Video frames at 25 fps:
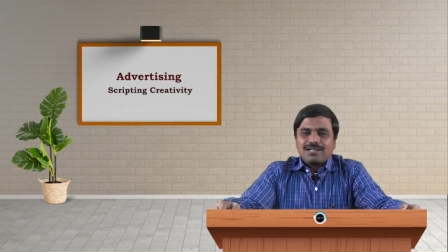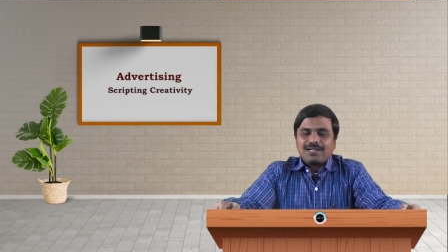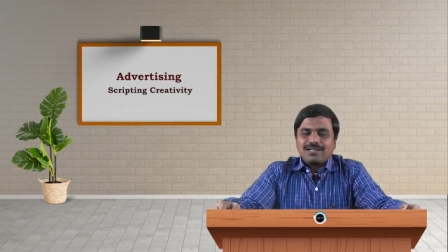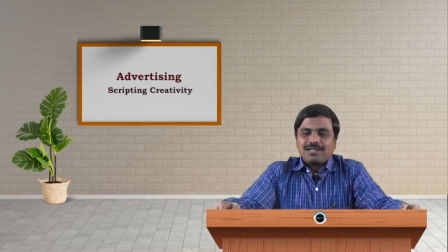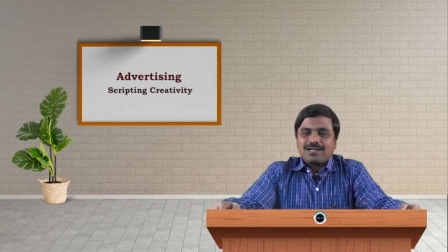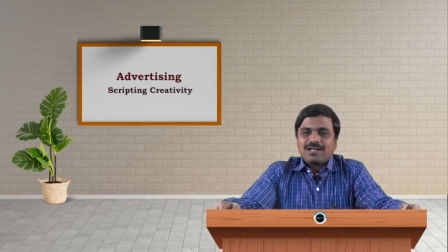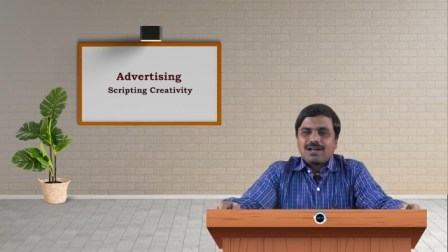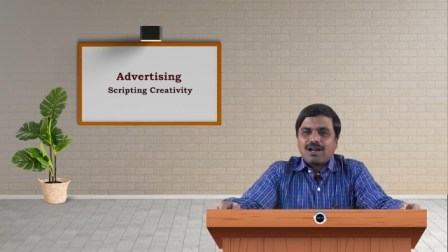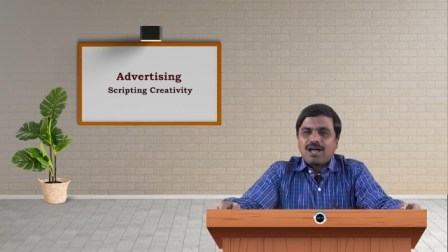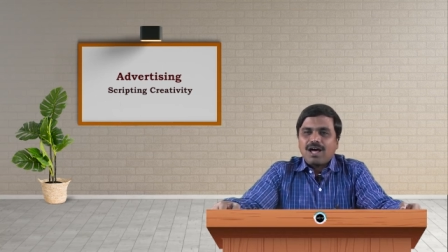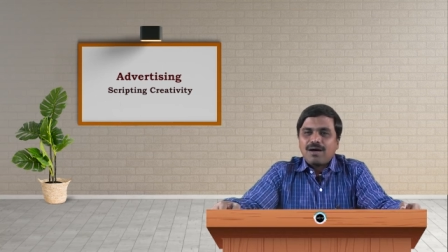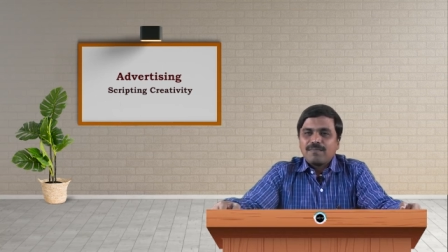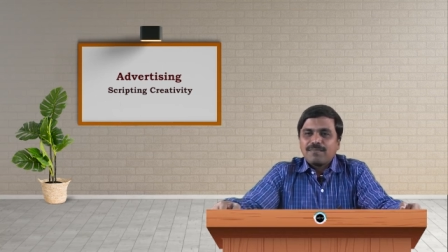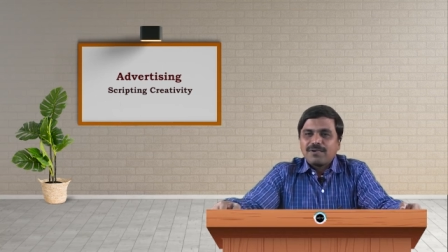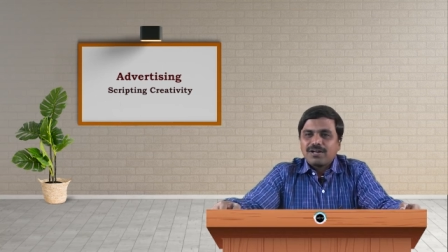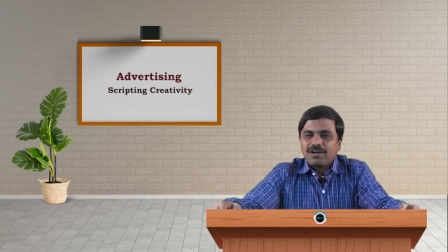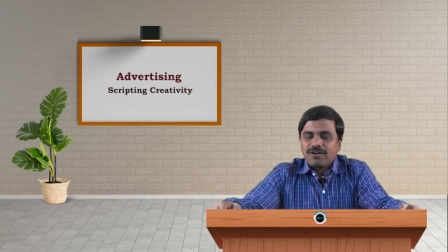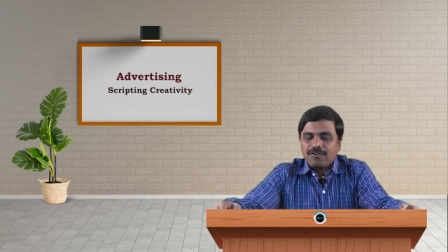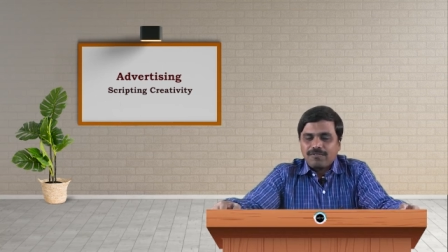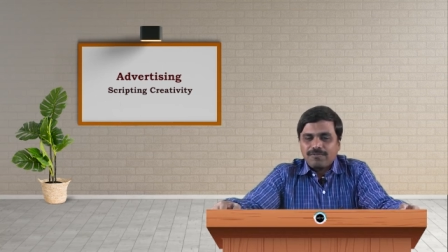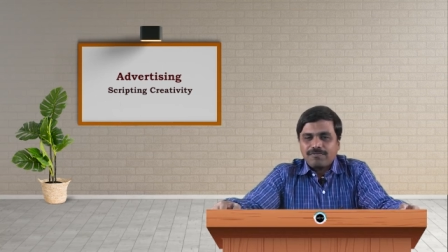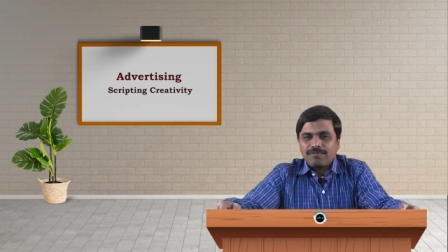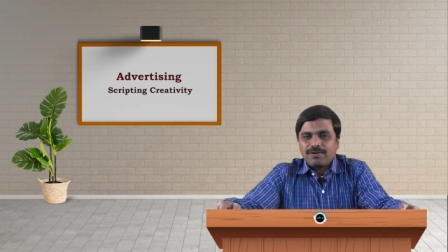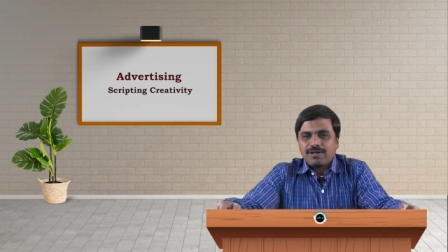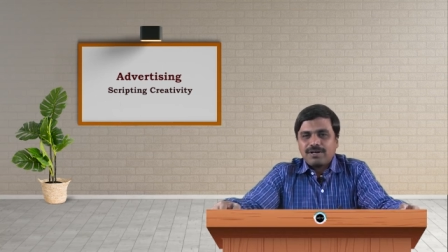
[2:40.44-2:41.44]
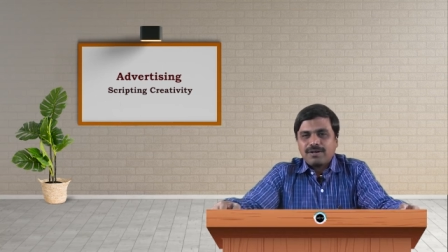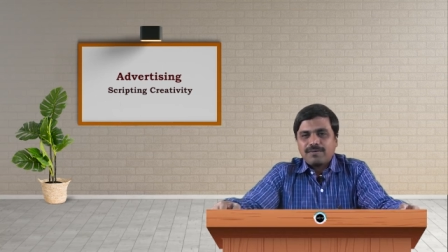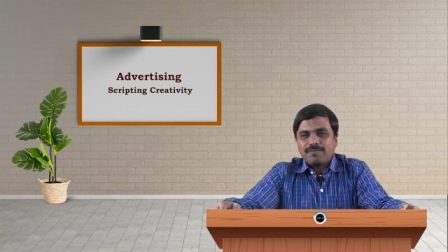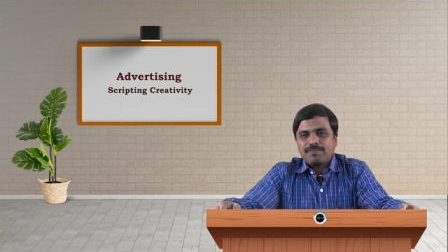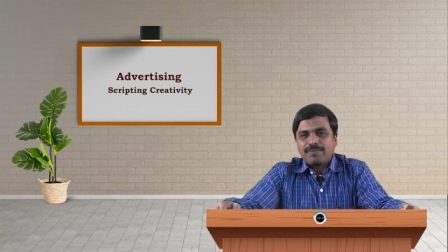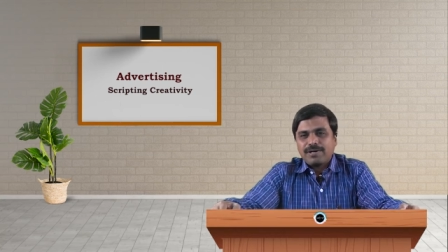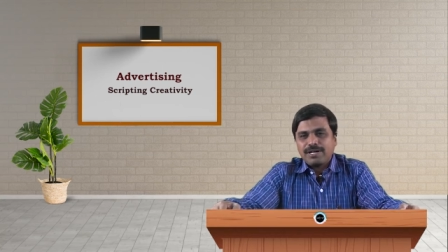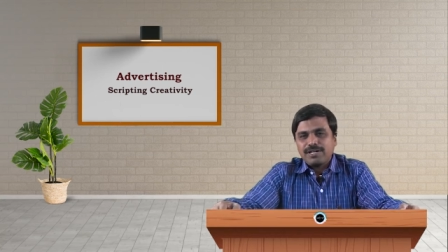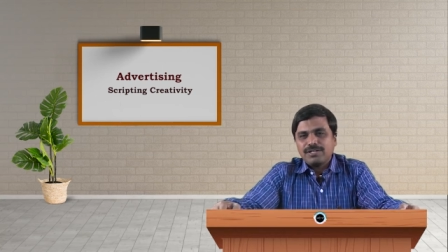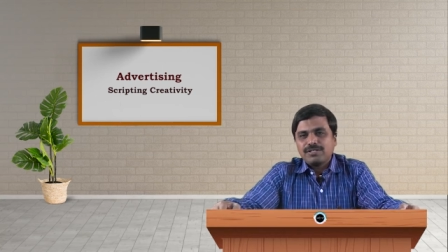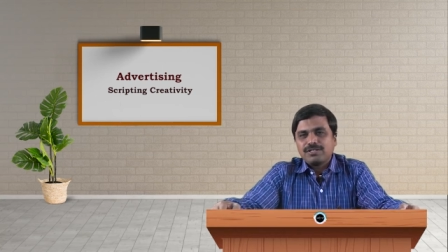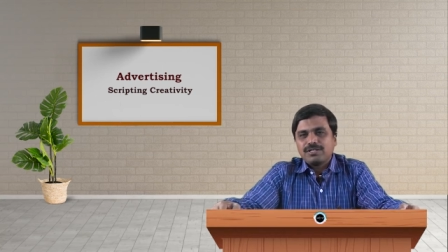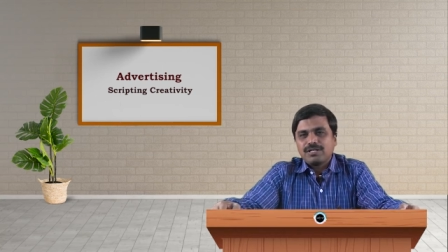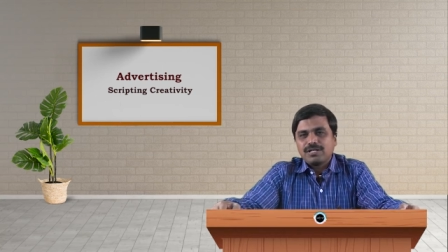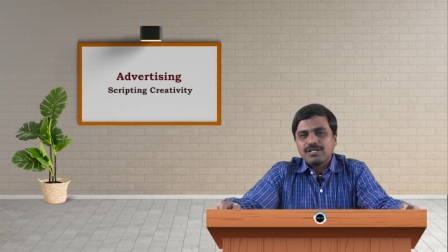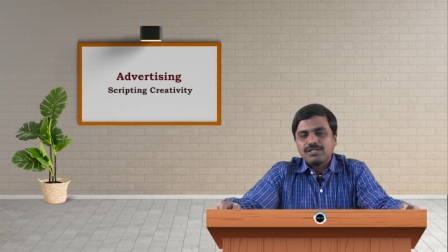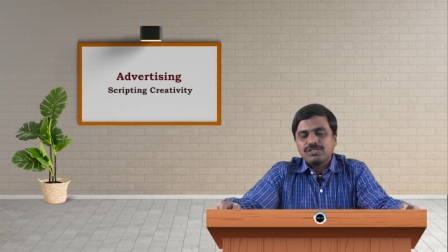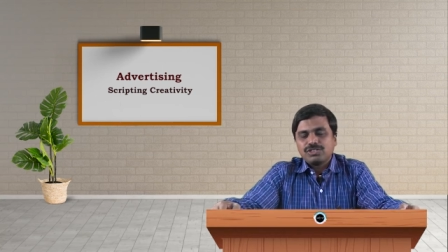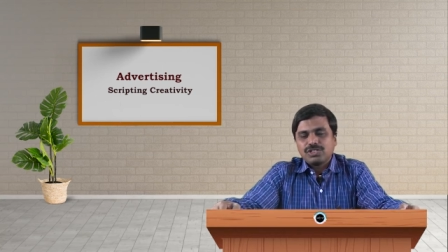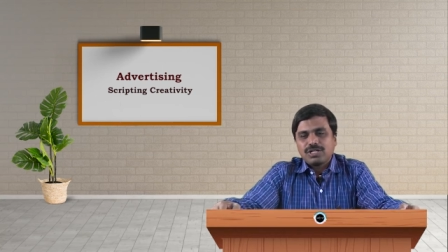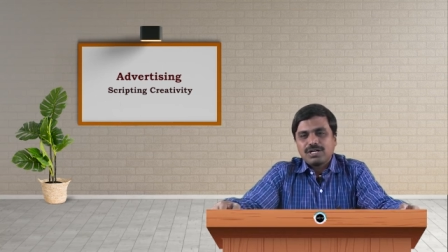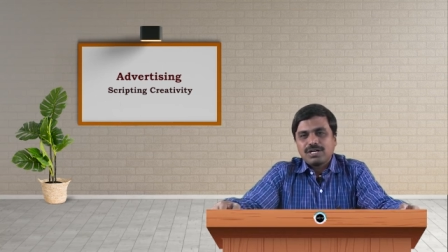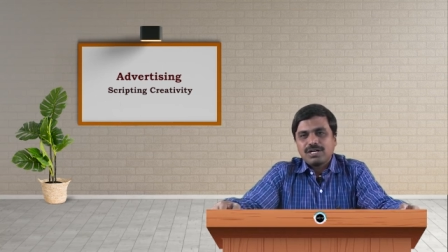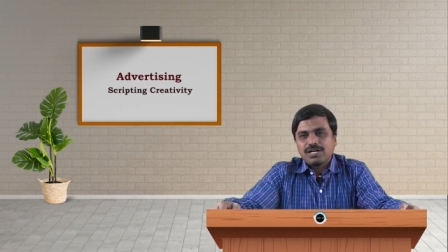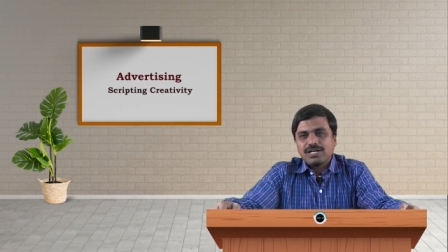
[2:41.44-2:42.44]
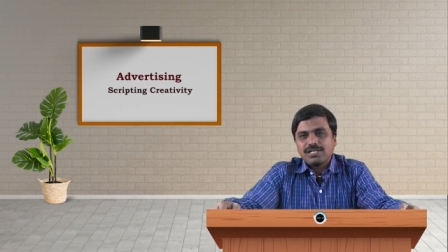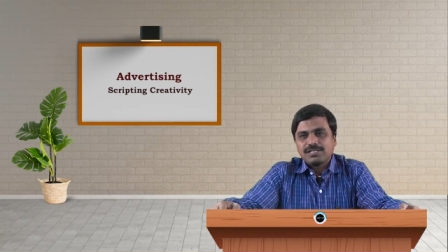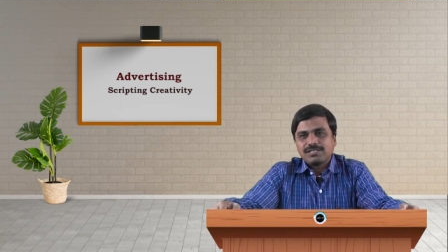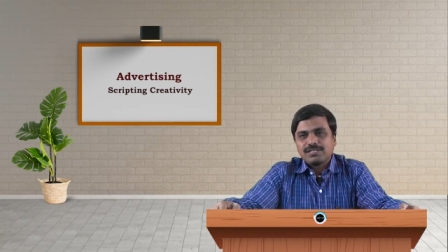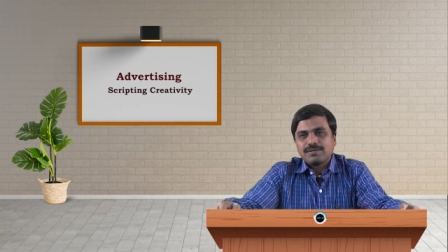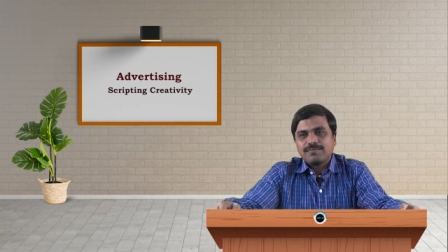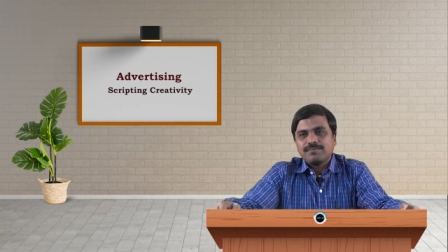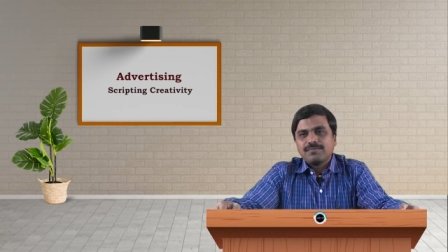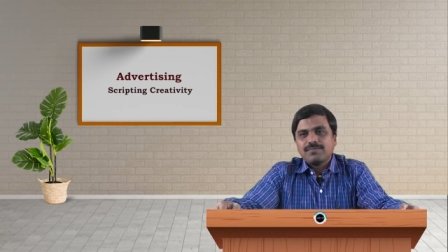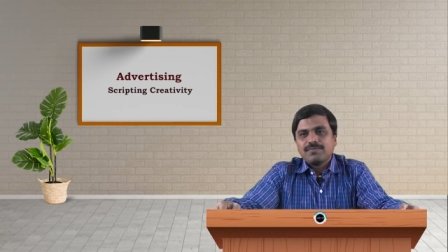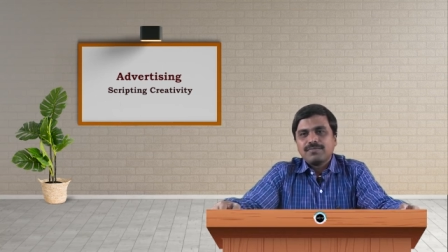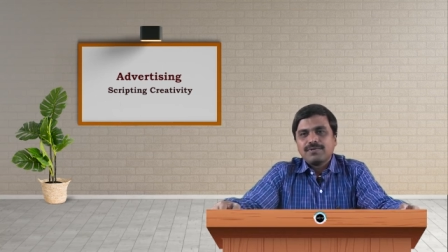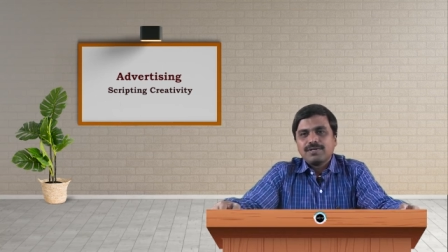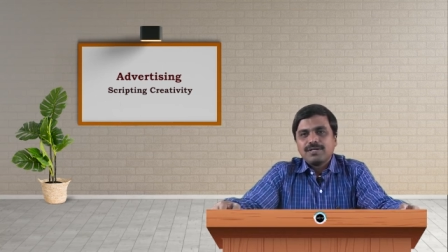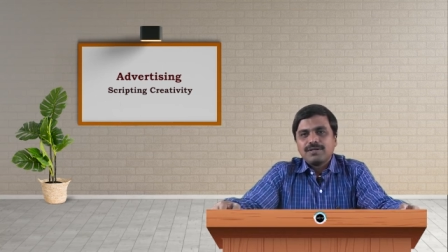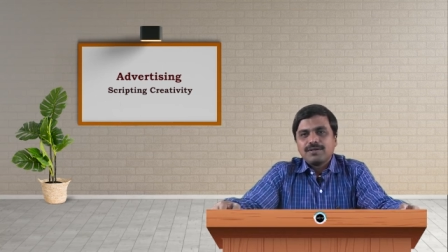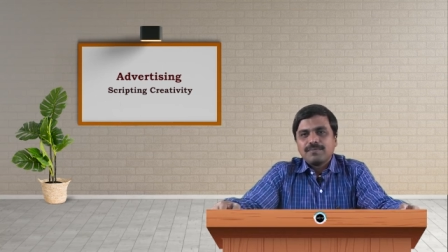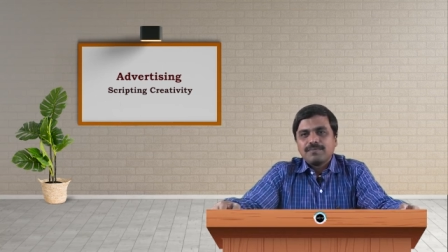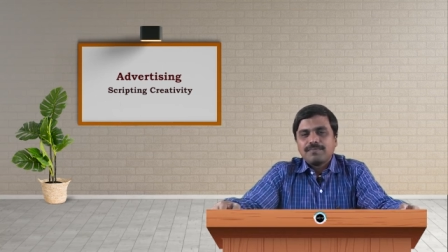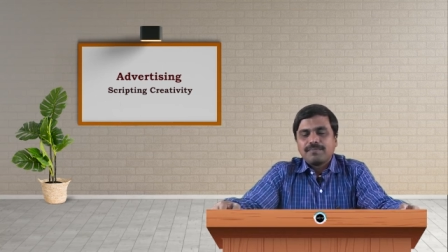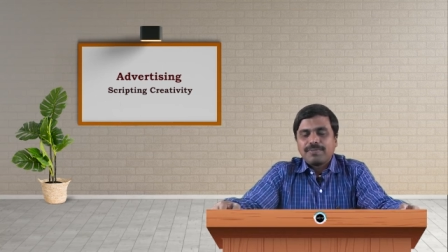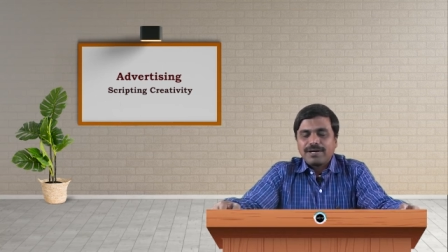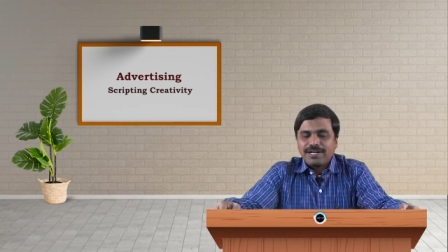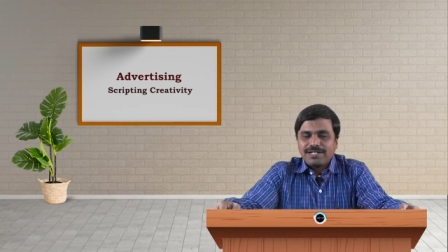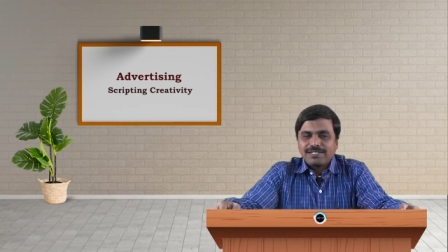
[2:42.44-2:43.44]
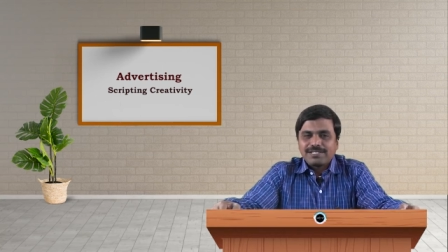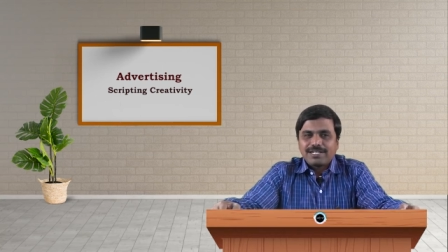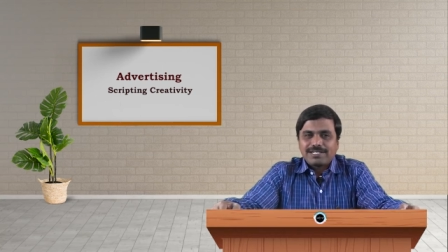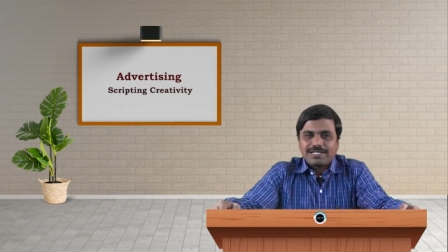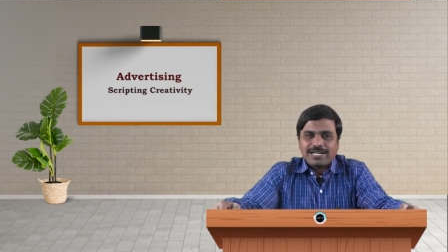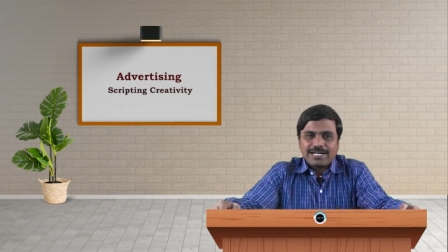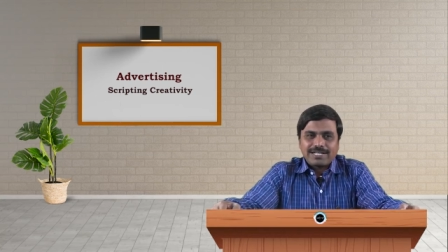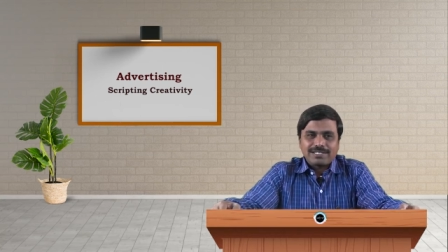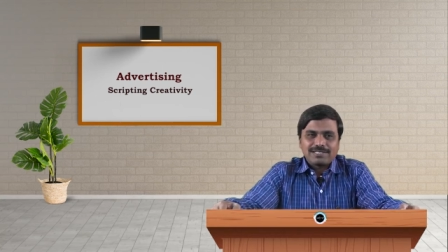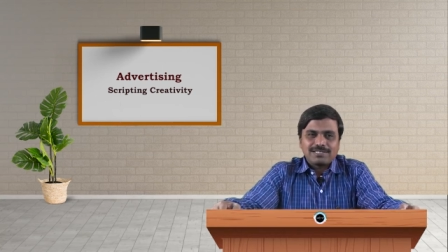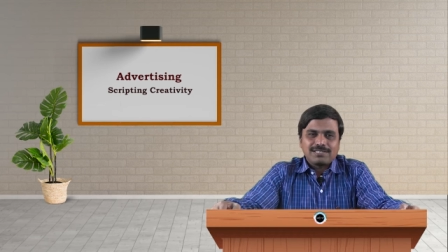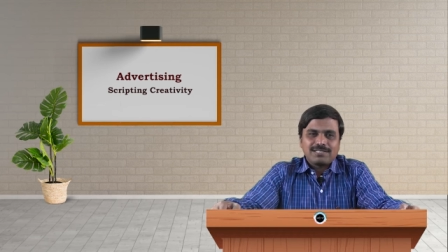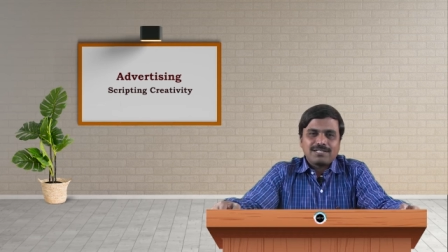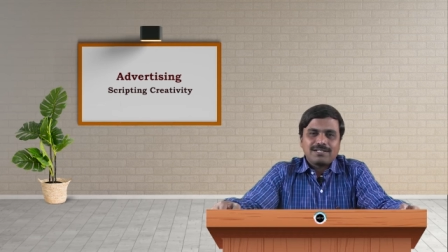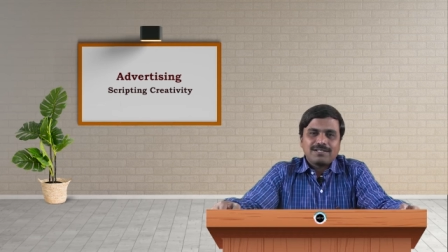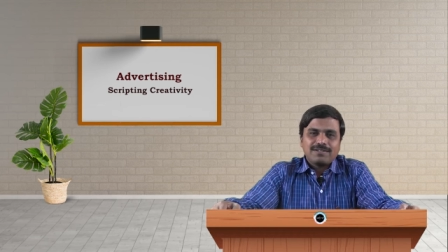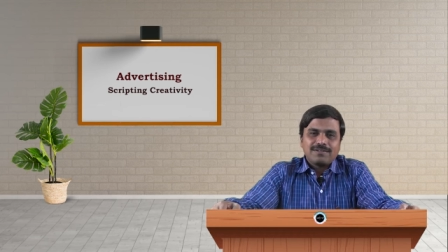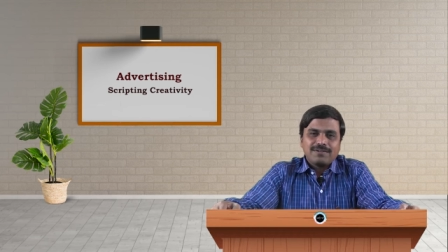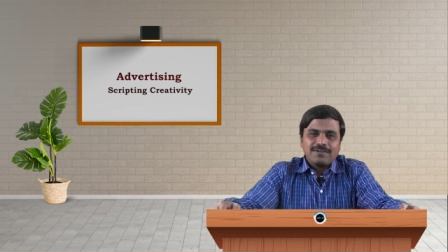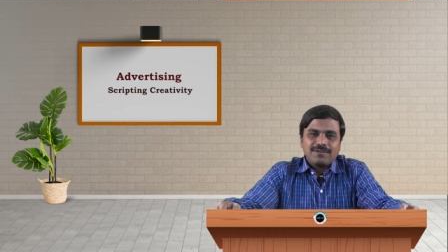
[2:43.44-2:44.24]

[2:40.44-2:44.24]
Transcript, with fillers: grammar of print journalism, print text,